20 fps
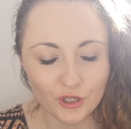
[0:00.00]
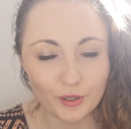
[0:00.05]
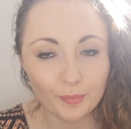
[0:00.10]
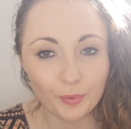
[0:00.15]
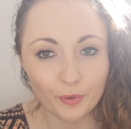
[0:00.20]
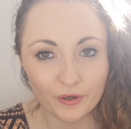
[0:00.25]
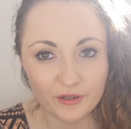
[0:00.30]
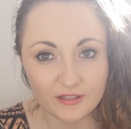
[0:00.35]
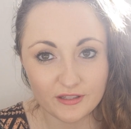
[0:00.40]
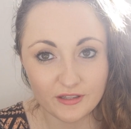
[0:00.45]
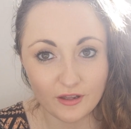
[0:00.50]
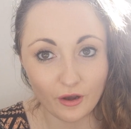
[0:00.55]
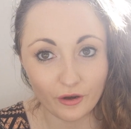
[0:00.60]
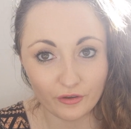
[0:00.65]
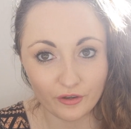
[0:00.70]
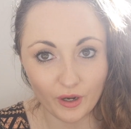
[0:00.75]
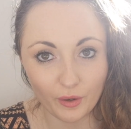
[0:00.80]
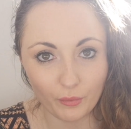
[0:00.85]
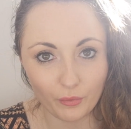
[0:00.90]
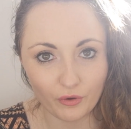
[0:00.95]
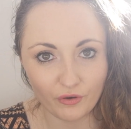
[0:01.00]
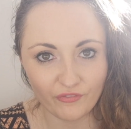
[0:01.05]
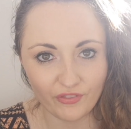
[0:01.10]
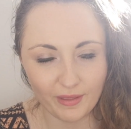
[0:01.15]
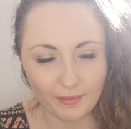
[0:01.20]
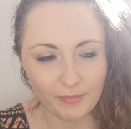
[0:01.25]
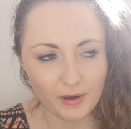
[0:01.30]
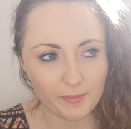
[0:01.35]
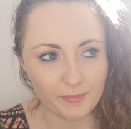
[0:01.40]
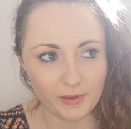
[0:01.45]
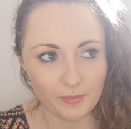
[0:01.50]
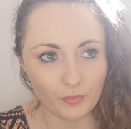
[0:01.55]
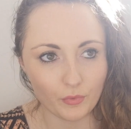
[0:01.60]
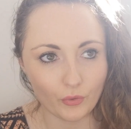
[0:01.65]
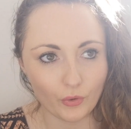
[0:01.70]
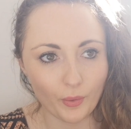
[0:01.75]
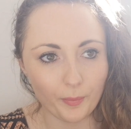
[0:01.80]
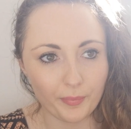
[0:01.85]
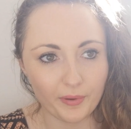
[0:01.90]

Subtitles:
points that I know of. There might be more,